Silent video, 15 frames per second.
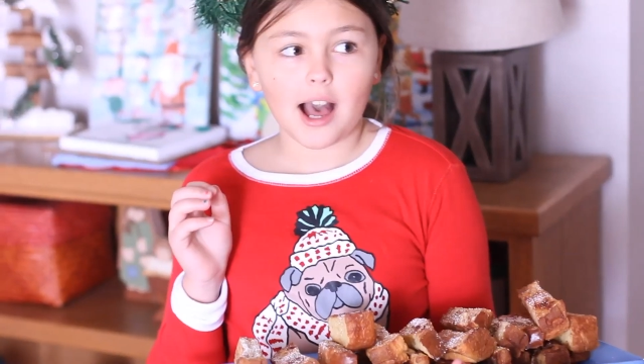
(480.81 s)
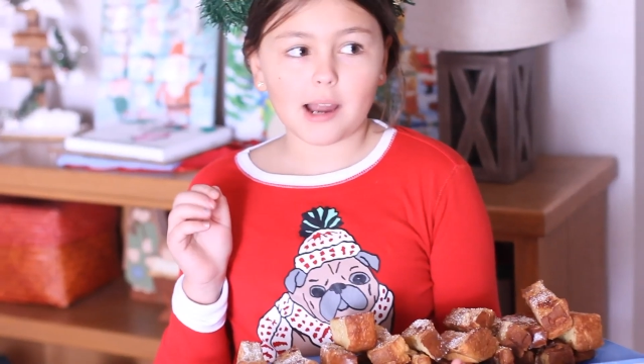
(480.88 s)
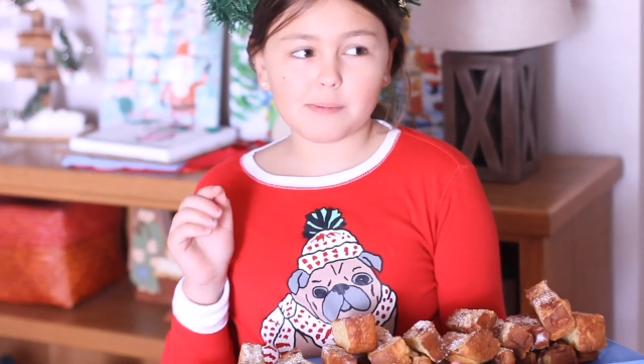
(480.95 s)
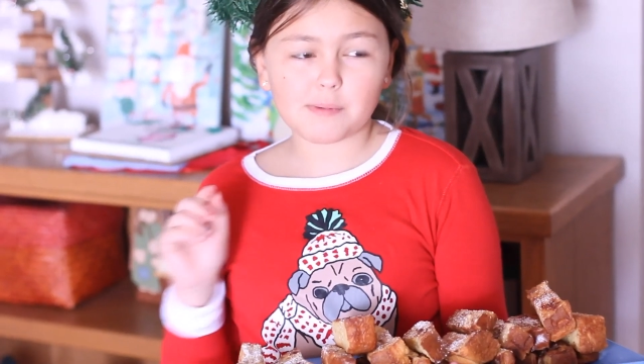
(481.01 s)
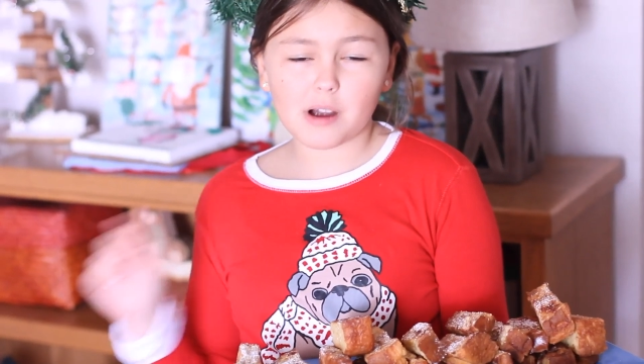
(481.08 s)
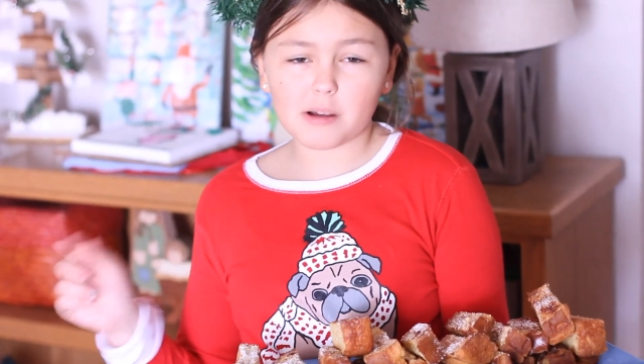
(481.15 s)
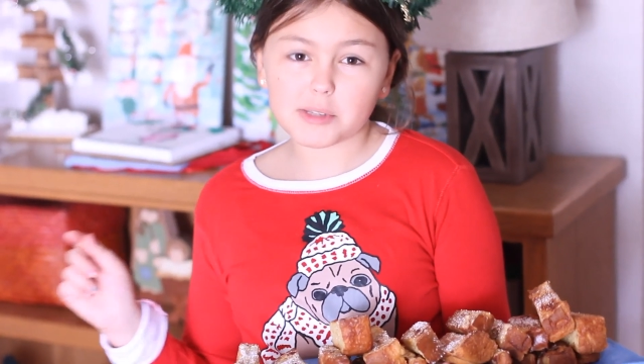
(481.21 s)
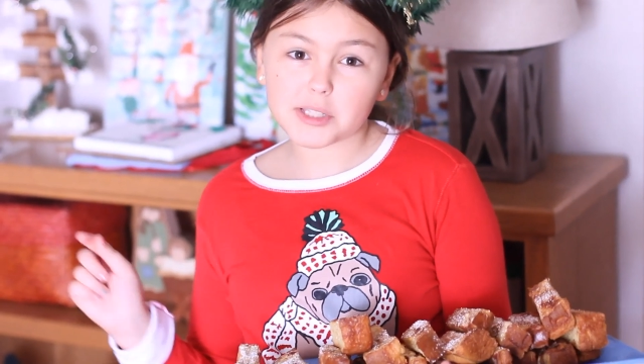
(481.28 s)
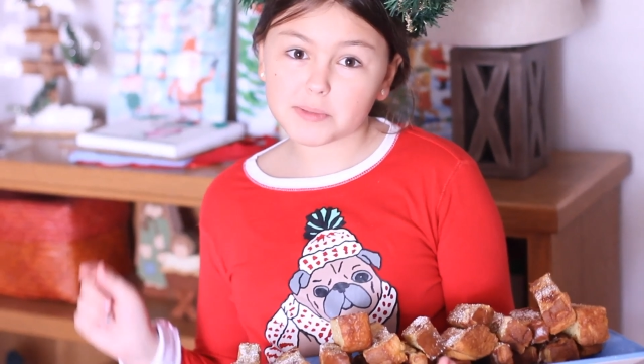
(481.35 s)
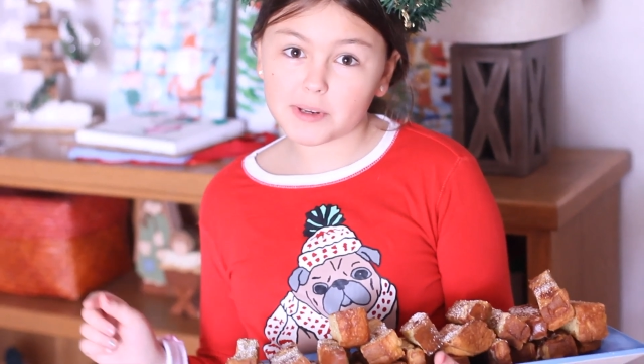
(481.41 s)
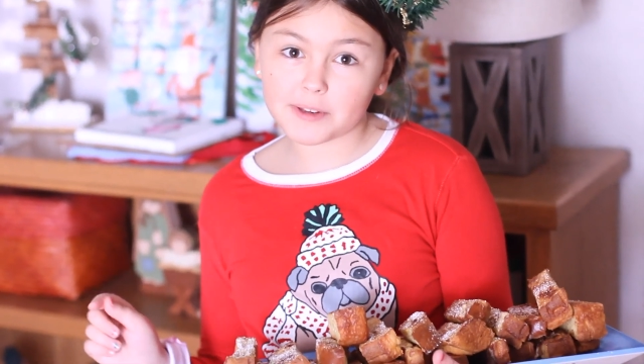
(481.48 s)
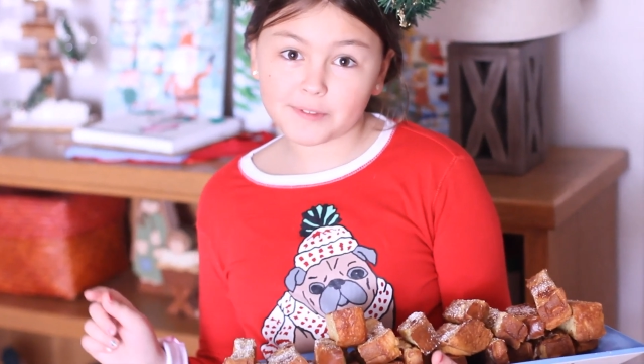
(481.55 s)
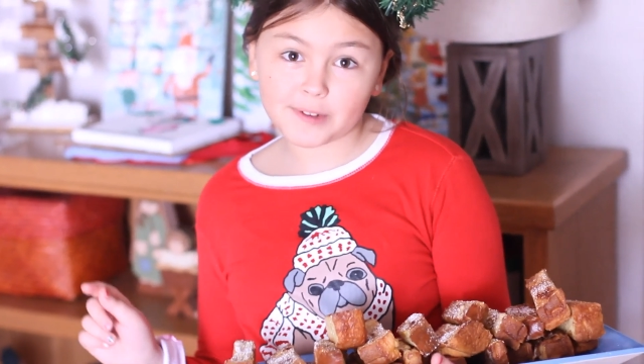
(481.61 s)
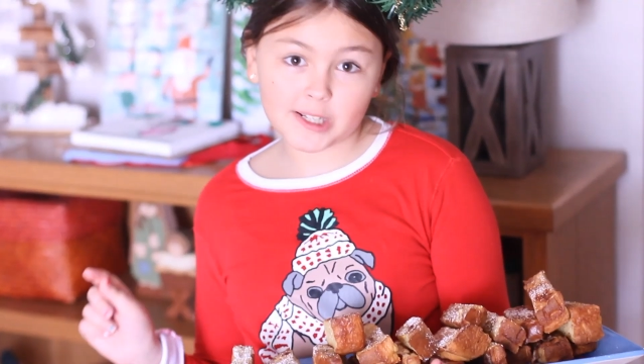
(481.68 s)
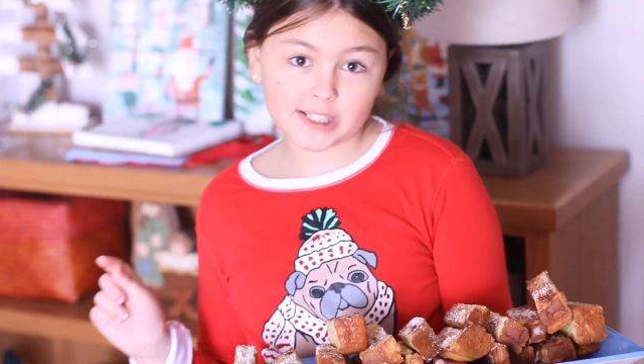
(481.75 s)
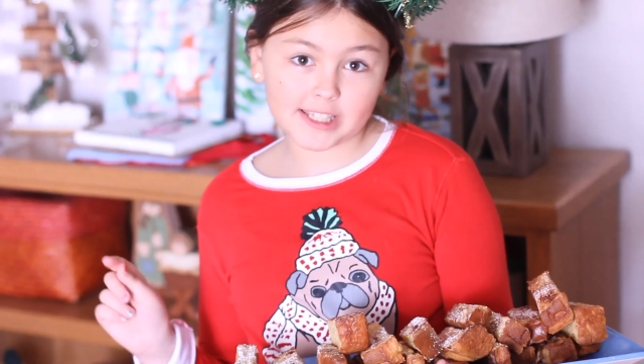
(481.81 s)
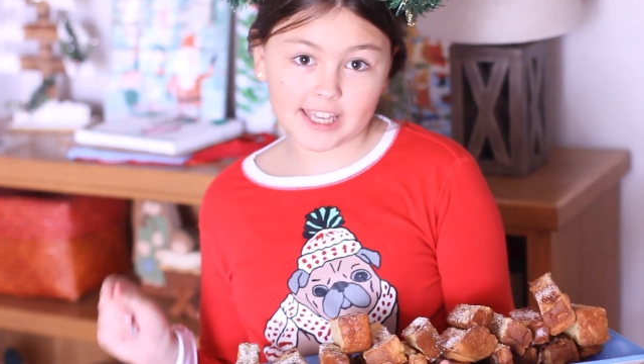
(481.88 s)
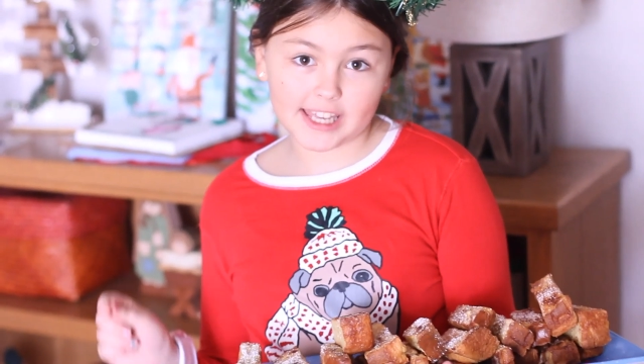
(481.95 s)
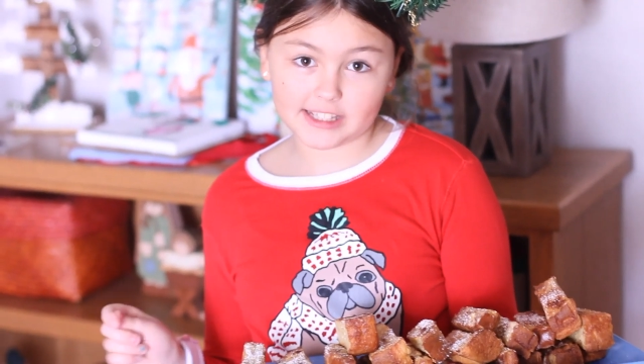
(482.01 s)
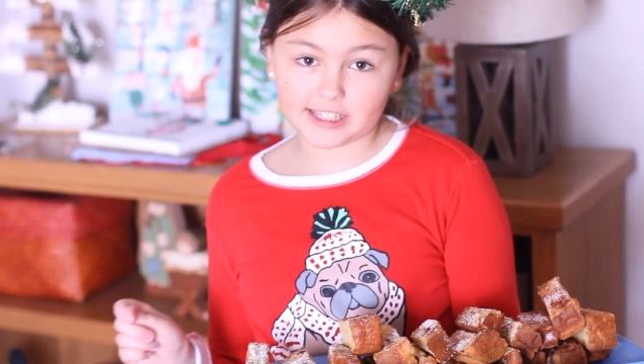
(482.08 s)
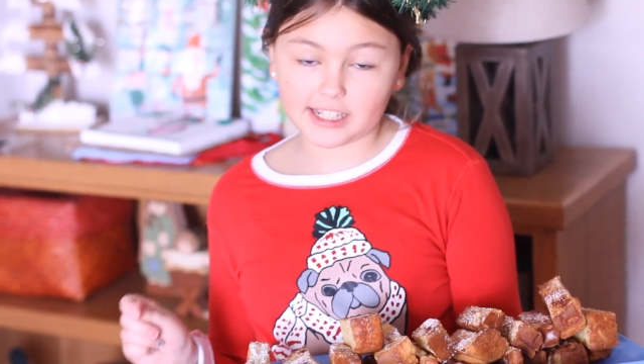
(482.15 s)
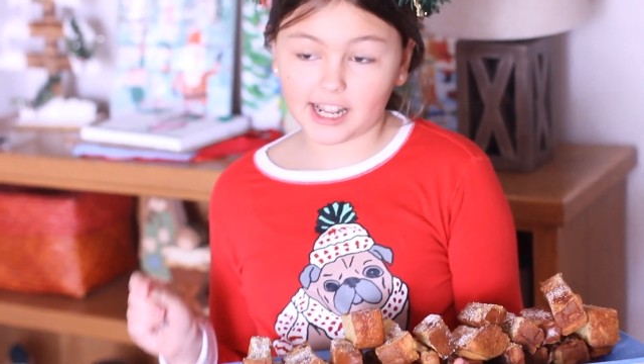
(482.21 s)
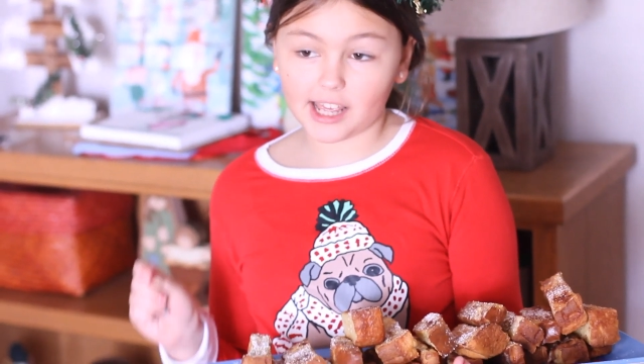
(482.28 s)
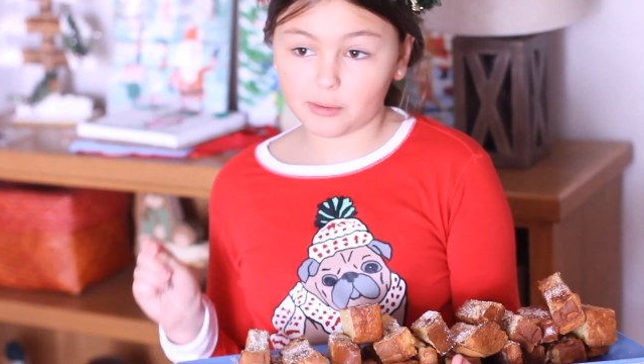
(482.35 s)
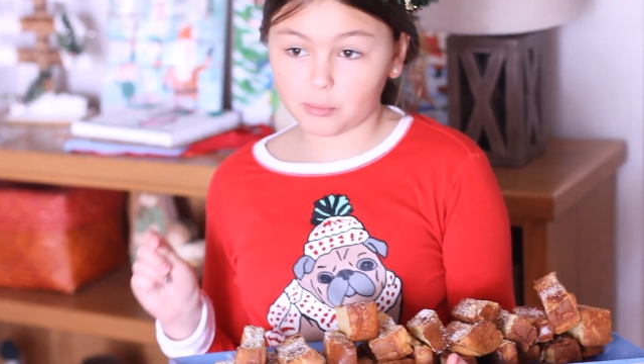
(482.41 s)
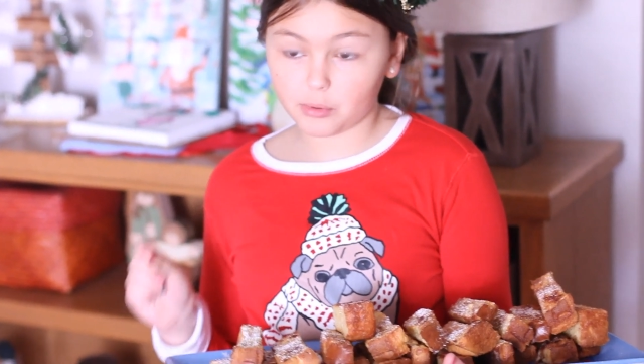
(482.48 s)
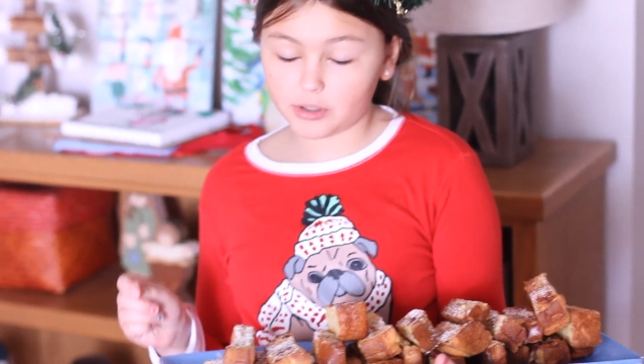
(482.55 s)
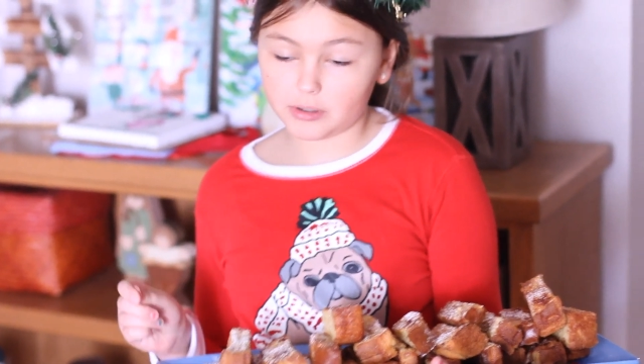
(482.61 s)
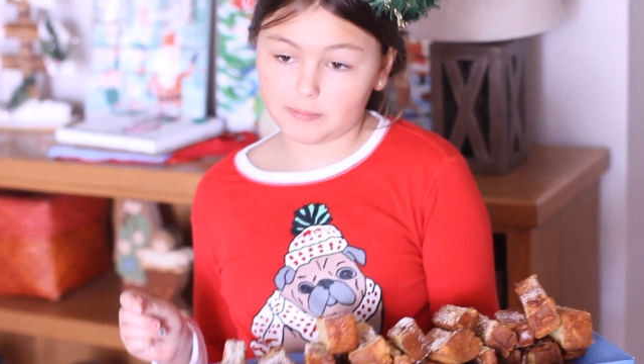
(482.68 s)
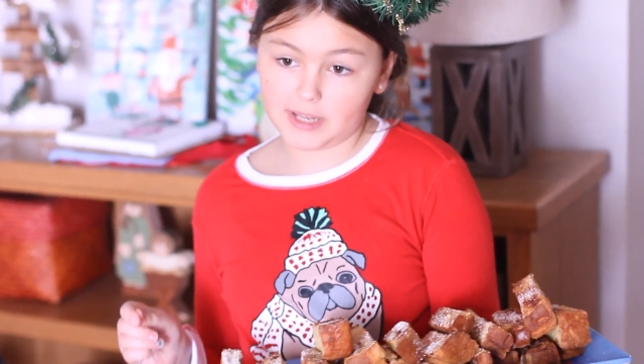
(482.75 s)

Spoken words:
I promised my friend Kate that I would